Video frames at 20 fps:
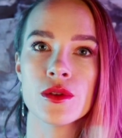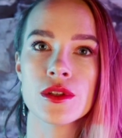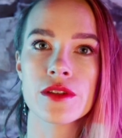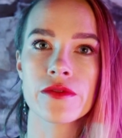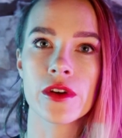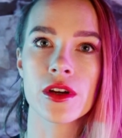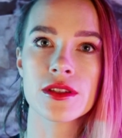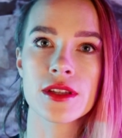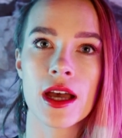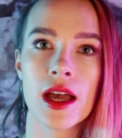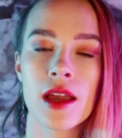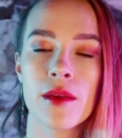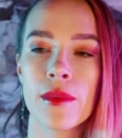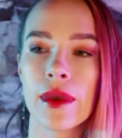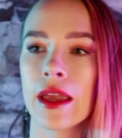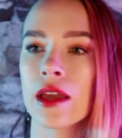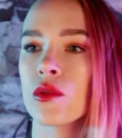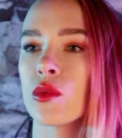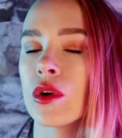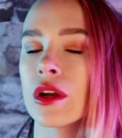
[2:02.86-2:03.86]
use of our time
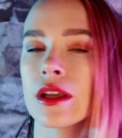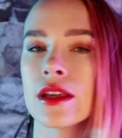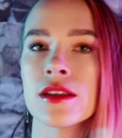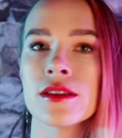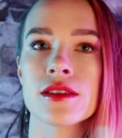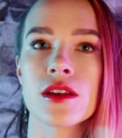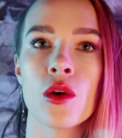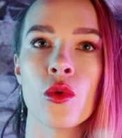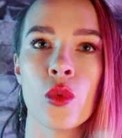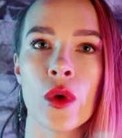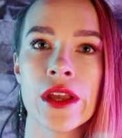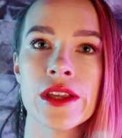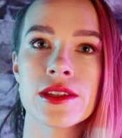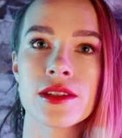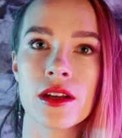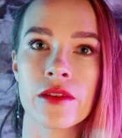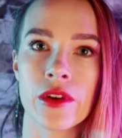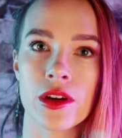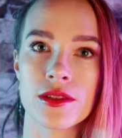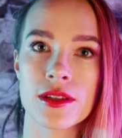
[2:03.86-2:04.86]
and what is a
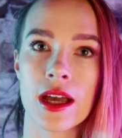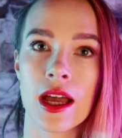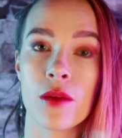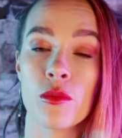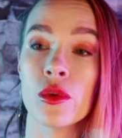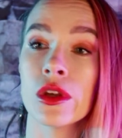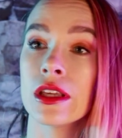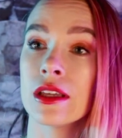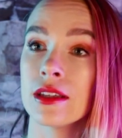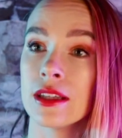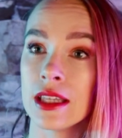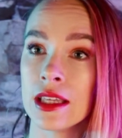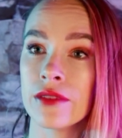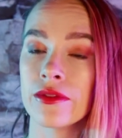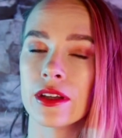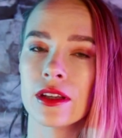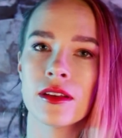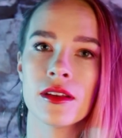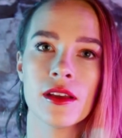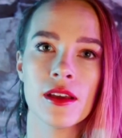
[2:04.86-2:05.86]
waste of our time. We could
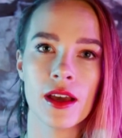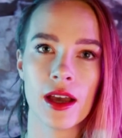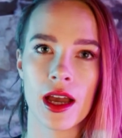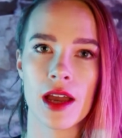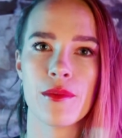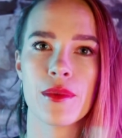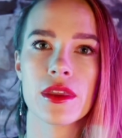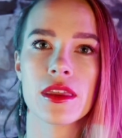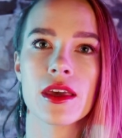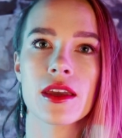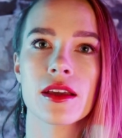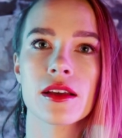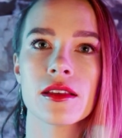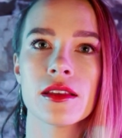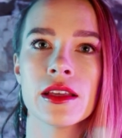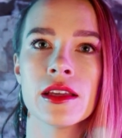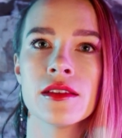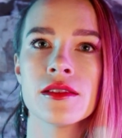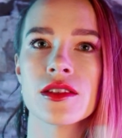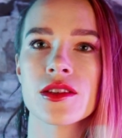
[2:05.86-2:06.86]
even,
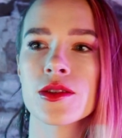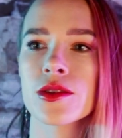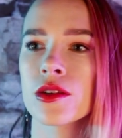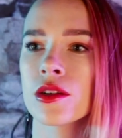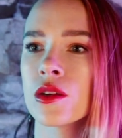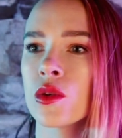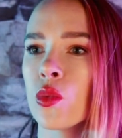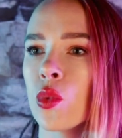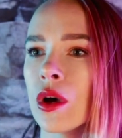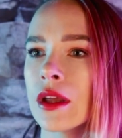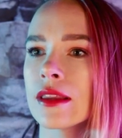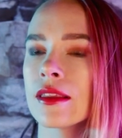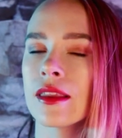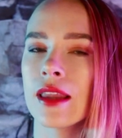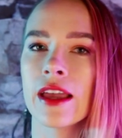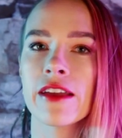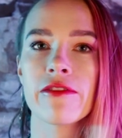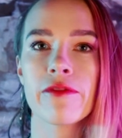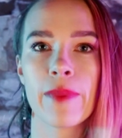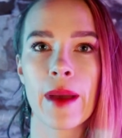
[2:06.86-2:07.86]
hypothetically, discern what
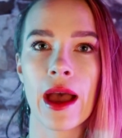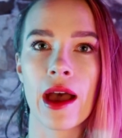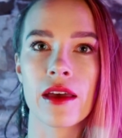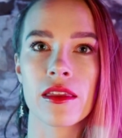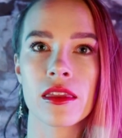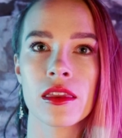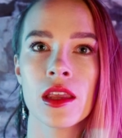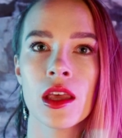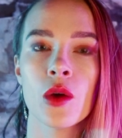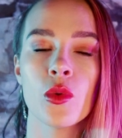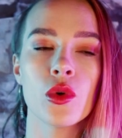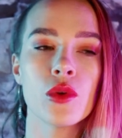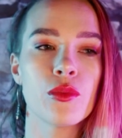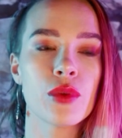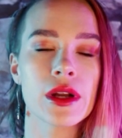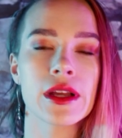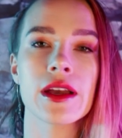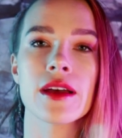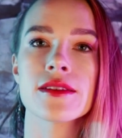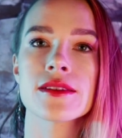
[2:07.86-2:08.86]
life path would
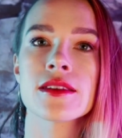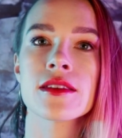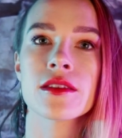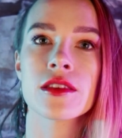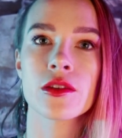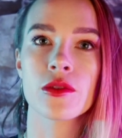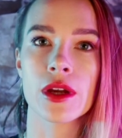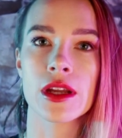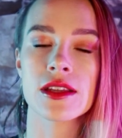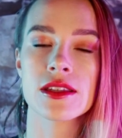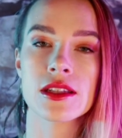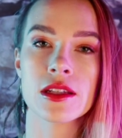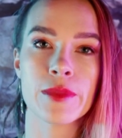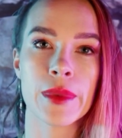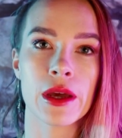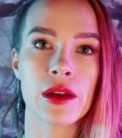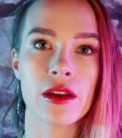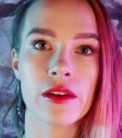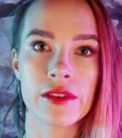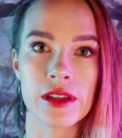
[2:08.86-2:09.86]
bring us the greatest
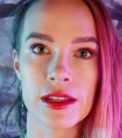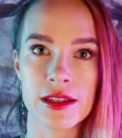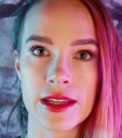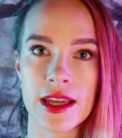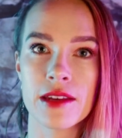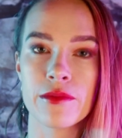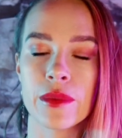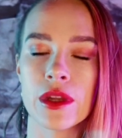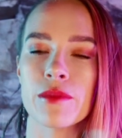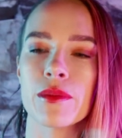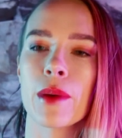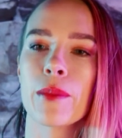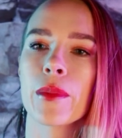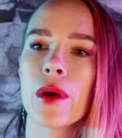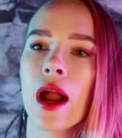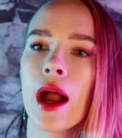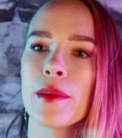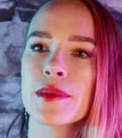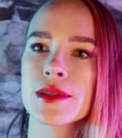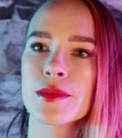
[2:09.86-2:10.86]
amount of contentment. But
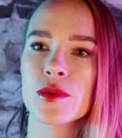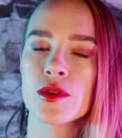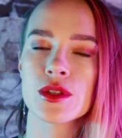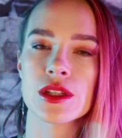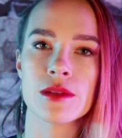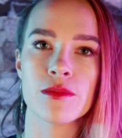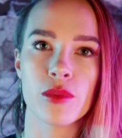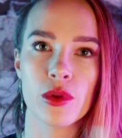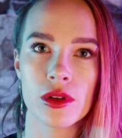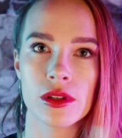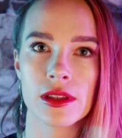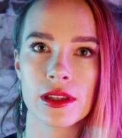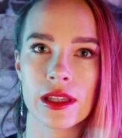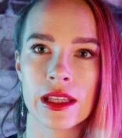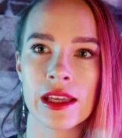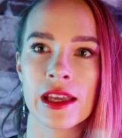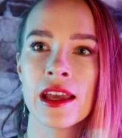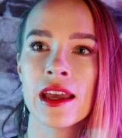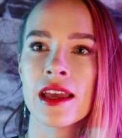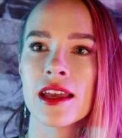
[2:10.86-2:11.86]
perhaps most
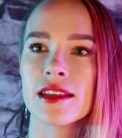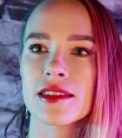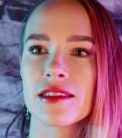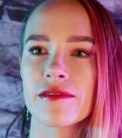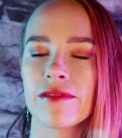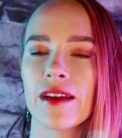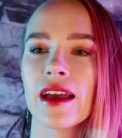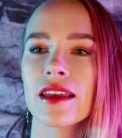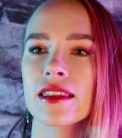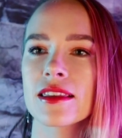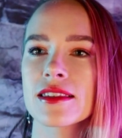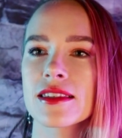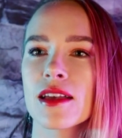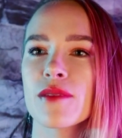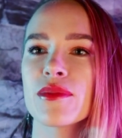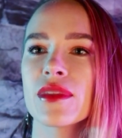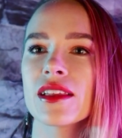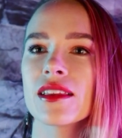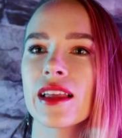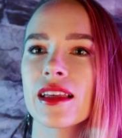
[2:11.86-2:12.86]
importantly is the fact that
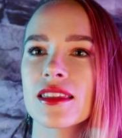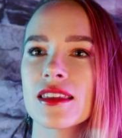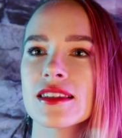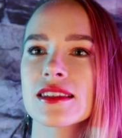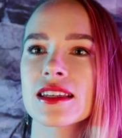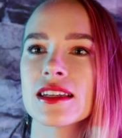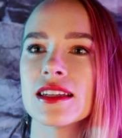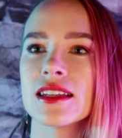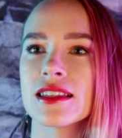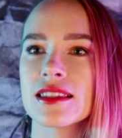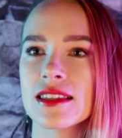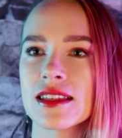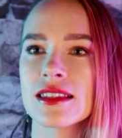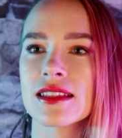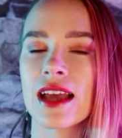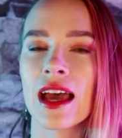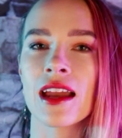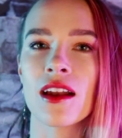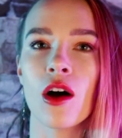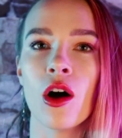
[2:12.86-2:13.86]
something like this can
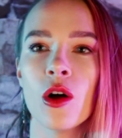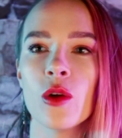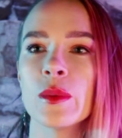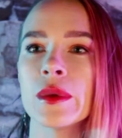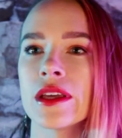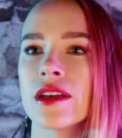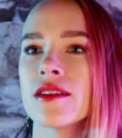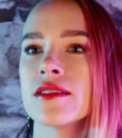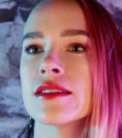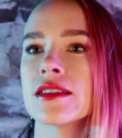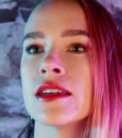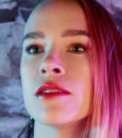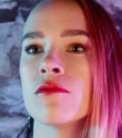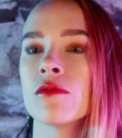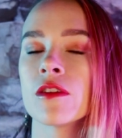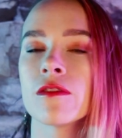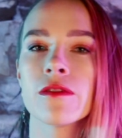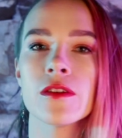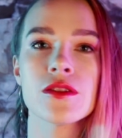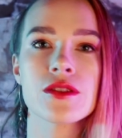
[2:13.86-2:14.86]
exist at all because it
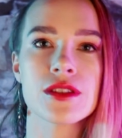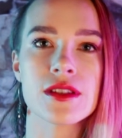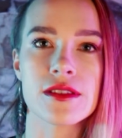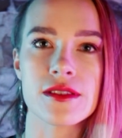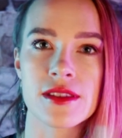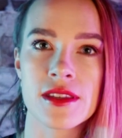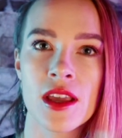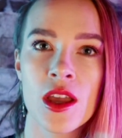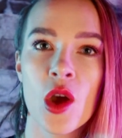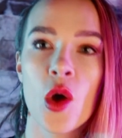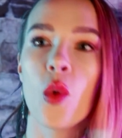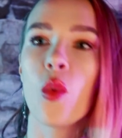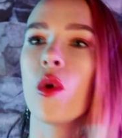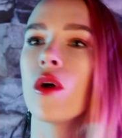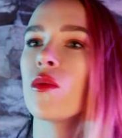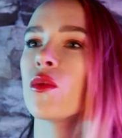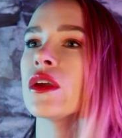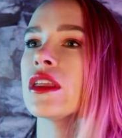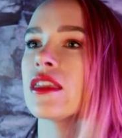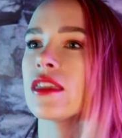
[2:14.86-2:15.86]
reverses
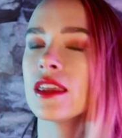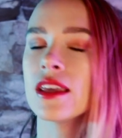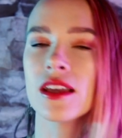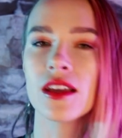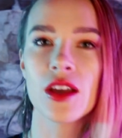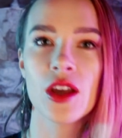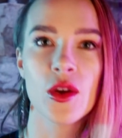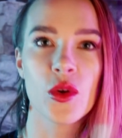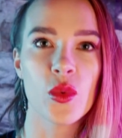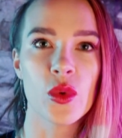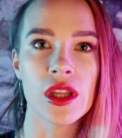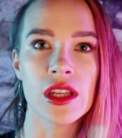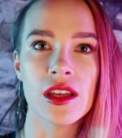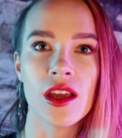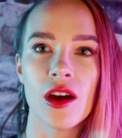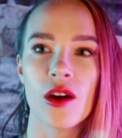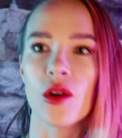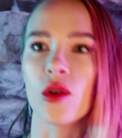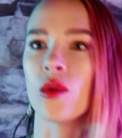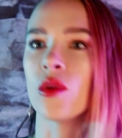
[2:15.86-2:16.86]
what we think we
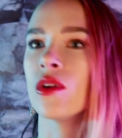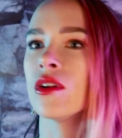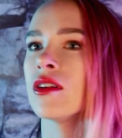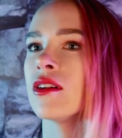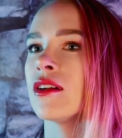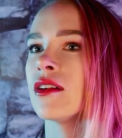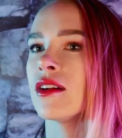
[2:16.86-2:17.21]
know